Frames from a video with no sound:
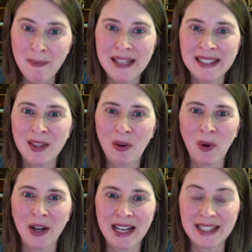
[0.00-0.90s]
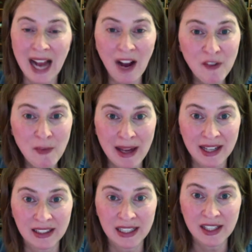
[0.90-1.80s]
is that they're organized alphabetically.